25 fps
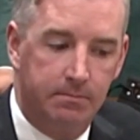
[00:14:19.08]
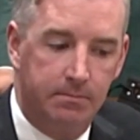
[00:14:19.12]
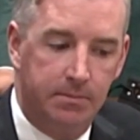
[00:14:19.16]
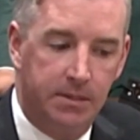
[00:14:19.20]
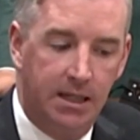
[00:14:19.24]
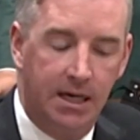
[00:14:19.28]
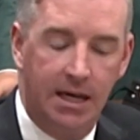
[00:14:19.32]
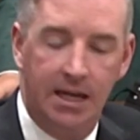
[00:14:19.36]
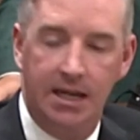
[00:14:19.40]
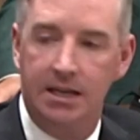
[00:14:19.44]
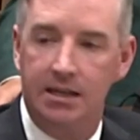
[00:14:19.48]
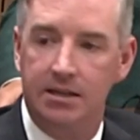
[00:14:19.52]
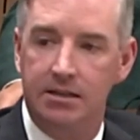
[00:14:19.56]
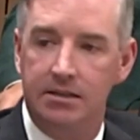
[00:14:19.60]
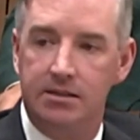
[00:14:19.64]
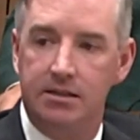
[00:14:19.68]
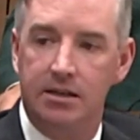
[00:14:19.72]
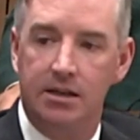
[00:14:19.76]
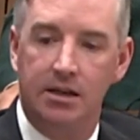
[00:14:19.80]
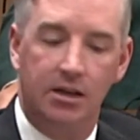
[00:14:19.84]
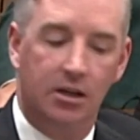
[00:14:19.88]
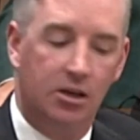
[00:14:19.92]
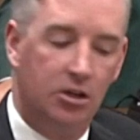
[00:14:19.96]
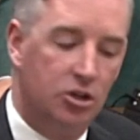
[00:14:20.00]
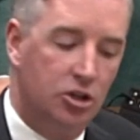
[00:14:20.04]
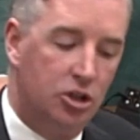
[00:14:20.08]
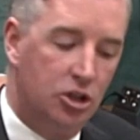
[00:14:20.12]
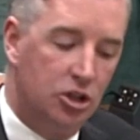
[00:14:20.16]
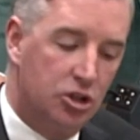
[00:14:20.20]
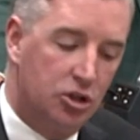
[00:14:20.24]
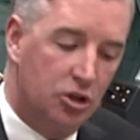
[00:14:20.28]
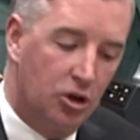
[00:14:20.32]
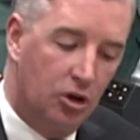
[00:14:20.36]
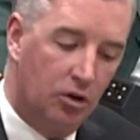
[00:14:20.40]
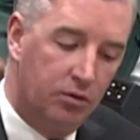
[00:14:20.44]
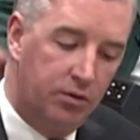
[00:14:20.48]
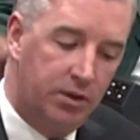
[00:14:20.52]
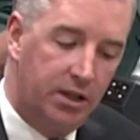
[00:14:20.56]
Canadians
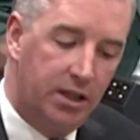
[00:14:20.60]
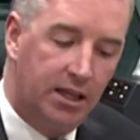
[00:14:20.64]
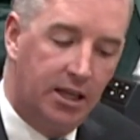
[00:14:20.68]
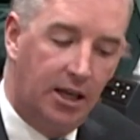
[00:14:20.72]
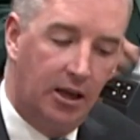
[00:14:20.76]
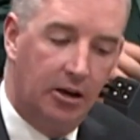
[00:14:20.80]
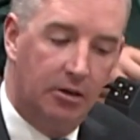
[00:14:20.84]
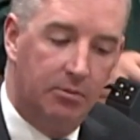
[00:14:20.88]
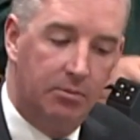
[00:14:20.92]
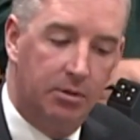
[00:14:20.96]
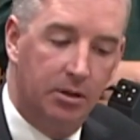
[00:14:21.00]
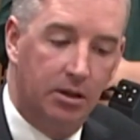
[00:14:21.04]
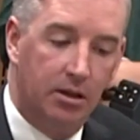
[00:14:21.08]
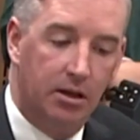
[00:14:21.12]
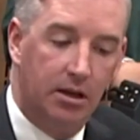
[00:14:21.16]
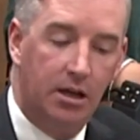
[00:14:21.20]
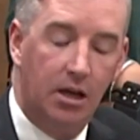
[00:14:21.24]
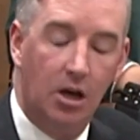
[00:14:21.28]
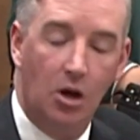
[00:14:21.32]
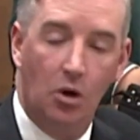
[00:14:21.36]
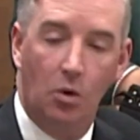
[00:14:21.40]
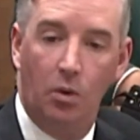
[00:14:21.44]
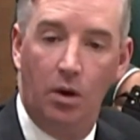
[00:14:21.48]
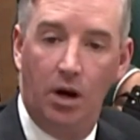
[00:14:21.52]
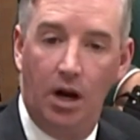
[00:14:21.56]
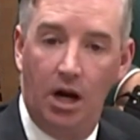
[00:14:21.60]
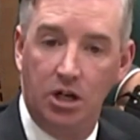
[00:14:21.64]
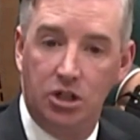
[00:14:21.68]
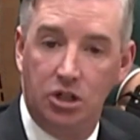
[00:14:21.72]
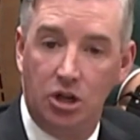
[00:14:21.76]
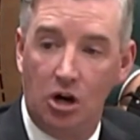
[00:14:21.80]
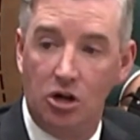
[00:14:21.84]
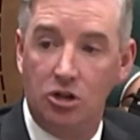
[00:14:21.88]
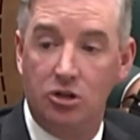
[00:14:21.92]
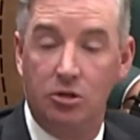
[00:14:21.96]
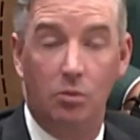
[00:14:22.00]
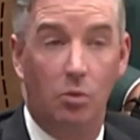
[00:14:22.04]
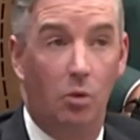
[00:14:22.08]
deserve the accountability. When I
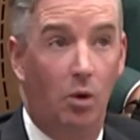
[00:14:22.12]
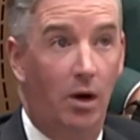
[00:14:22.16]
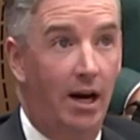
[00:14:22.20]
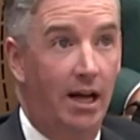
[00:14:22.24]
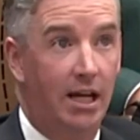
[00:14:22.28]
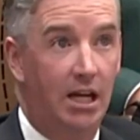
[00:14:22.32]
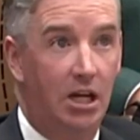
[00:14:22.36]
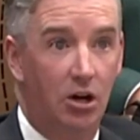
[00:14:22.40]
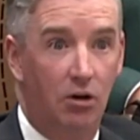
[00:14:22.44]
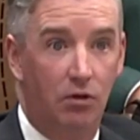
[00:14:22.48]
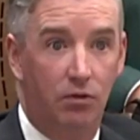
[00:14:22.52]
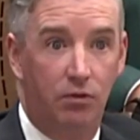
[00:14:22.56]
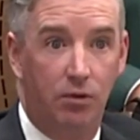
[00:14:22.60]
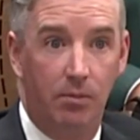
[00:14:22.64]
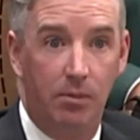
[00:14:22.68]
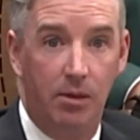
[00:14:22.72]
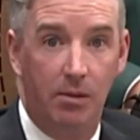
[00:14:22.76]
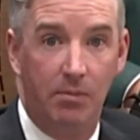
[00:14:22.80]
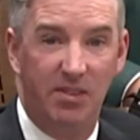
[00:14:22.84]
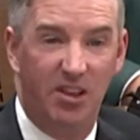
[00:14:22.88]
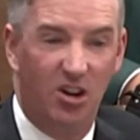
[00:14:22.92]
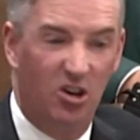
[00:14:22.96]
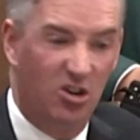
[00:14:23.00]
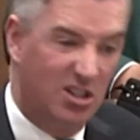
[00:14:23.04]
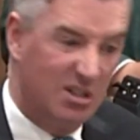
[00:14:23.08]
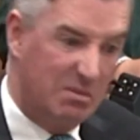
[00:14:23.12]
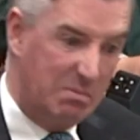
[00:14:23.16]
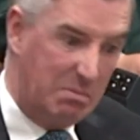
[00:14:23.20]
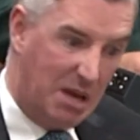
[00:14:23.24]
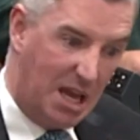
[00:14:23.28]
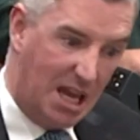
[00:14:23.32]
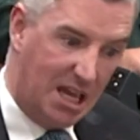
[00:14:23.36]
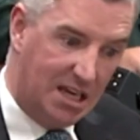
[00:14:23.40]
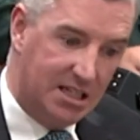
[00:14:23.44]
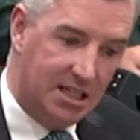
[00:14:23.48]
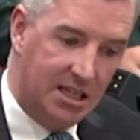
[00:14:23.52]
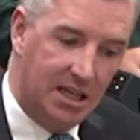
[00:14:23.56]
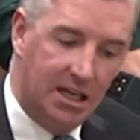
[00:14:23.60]
talk to them, when I hear from them, they're
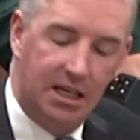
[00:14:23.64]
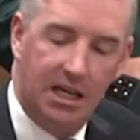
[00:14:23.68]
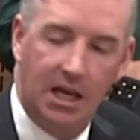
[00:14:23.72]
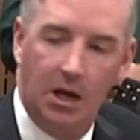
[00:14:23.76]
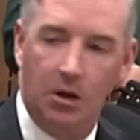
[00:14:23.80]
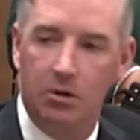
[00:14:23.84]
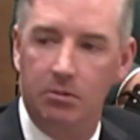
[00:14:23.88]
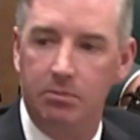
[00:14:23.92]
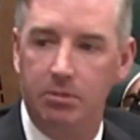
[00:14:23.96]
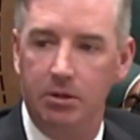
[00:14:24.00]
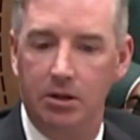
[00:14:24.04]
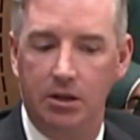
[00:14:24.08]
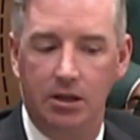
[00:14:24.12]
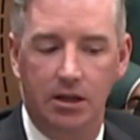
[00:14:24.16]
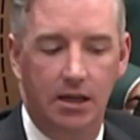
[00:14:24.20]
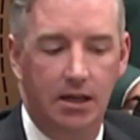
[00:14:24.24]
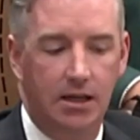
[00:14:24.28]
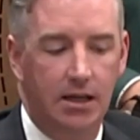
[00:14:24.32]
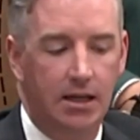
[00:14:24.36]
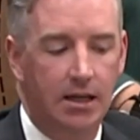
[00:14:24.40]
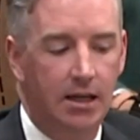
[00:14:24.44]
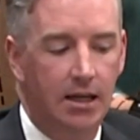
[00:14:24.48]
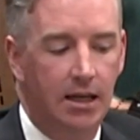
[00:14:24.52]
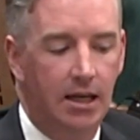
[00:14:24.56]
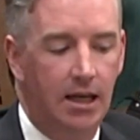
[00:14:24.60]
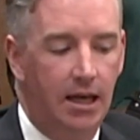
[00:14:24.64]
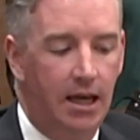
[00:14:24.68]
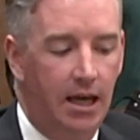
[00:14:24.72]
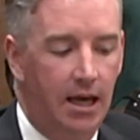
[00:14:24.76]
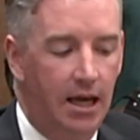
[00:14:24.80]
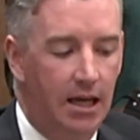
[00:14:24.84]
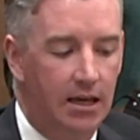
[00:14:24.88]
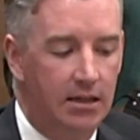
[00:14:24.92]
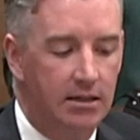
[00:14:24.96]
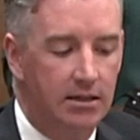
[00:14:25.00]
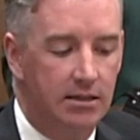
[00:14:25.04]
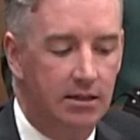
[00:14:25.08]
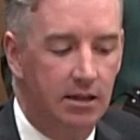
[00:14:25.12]
demanding accountability,
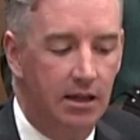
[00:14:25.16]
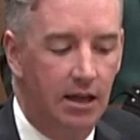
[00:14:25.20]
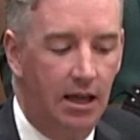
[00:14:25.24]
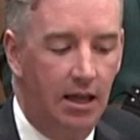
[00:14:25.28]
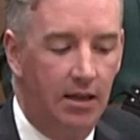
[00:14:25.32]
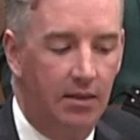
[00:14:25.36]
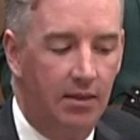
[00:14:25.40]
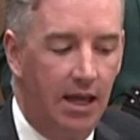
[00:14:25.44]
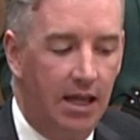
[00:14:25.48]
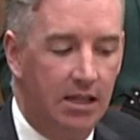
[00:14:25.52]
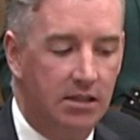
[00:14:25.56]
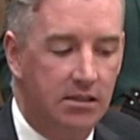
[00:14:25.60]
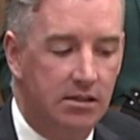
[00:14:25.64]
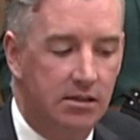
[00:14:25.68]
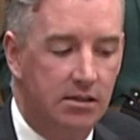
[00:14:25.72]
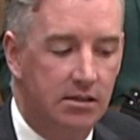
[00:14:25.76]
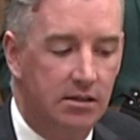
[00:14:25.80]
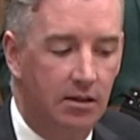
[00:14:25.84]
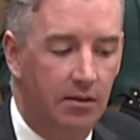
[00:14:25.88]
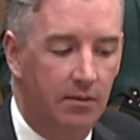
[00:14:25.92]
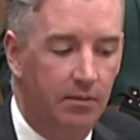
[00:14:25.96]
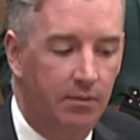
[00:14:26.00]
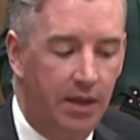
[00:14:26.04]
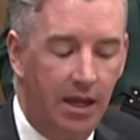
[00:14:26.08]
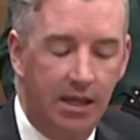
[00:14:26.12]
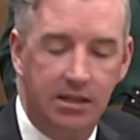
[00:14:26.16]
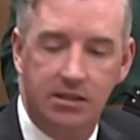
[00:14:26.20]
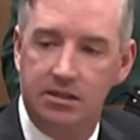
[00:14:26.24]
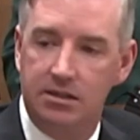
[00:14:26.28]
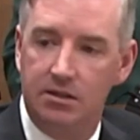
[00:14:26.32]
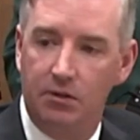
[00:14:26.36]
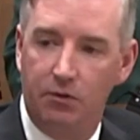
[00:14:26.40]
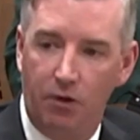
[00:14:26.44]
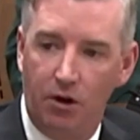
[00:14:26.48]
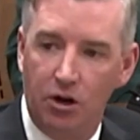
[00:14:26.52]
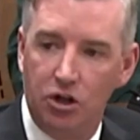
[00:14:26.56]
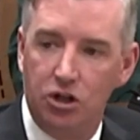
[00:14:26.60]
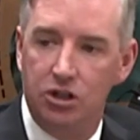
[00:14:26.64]
and that's
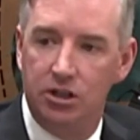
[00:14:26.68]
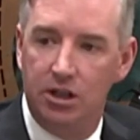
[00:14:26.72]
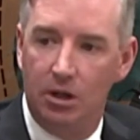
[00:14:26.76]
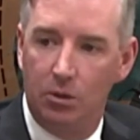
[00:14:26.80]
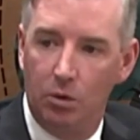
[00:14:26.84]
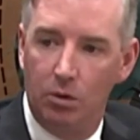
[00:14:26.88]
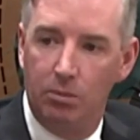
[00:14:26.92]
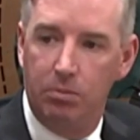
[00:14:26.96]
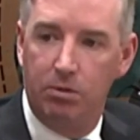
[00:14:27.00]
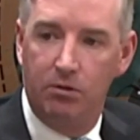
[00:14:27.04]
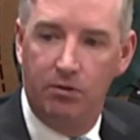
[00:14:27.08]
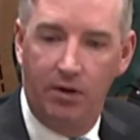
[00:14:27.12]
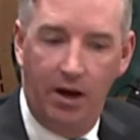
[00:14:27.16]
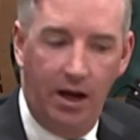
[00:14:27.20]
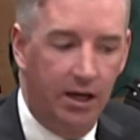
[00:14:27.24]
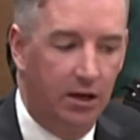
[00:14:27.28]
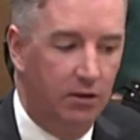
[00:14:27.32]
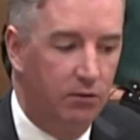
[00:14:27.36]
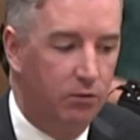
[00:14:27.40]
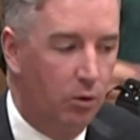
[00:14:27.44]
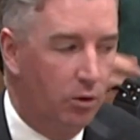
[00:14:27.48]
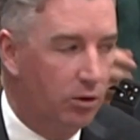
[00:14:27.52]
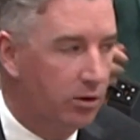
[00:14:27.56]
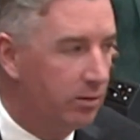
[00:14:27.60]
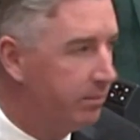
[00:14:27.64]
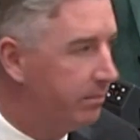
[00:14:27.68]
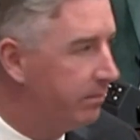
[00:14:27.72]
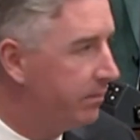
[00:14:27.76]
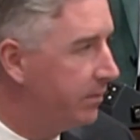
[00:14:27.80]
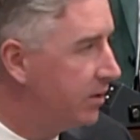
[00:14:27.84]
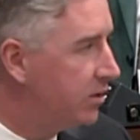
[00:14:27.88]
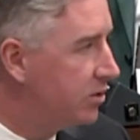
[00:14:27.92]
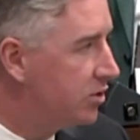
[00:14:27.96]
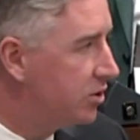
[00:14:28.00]
the function that we're providing for them.